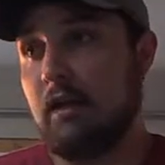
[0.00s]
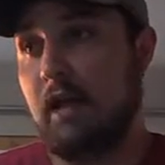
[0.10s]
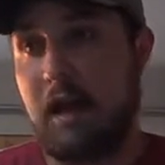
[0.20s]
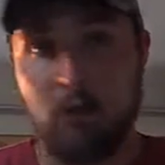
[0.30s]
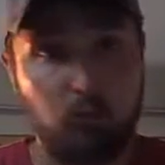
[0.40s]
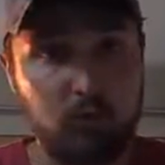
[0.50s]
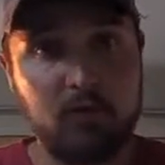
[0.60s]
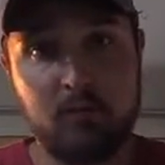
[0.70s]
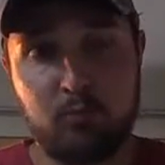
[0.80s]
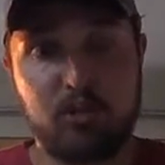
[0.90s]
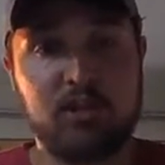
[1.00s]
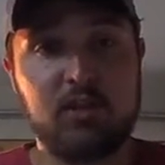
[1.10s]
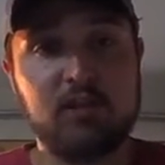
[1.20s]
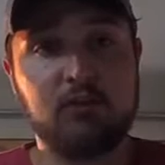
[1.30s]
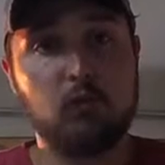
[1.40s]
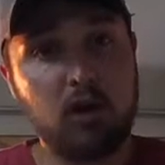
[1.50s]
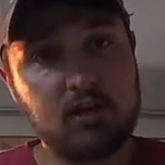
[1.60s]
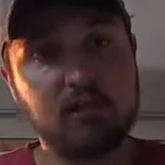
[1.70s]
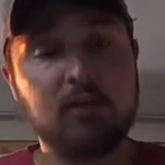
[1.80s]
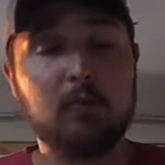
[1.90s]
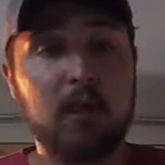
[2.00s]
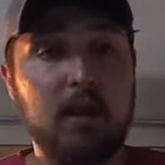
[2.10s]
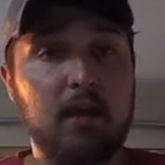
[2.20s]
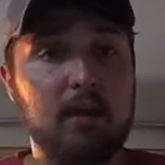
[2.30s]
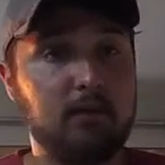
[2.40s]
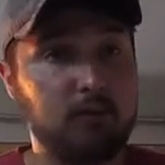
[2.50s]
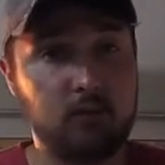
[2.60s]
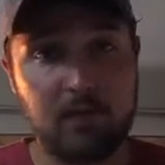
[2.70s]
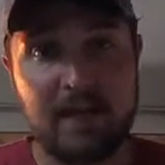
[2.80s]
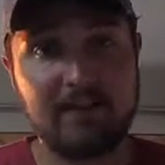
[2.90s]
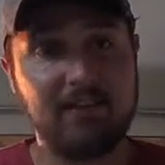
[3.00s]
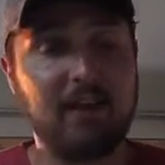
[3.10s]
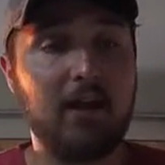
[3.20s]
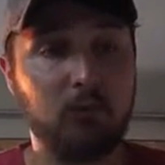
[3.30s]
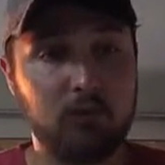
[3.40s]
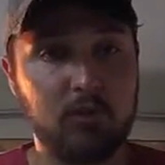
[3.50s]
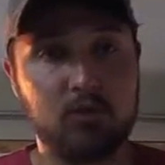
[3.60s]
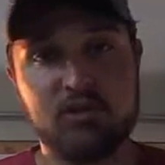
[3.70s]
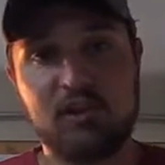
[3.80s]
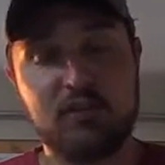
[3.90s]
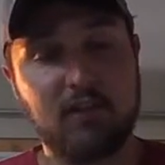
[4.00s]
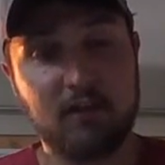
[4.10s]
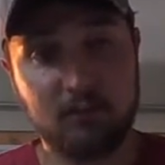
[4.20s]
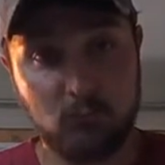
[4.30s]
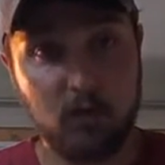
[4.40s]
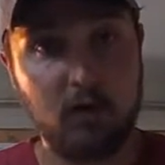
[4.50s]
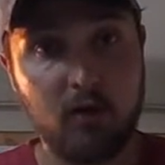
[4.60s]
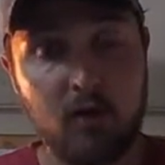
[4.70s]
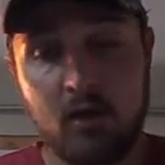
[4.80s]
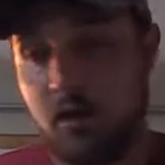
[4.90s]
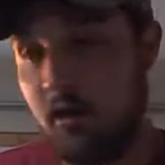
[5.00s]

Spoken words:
I really appreciate you watching them, and if you liked it, I really appreciate that as well.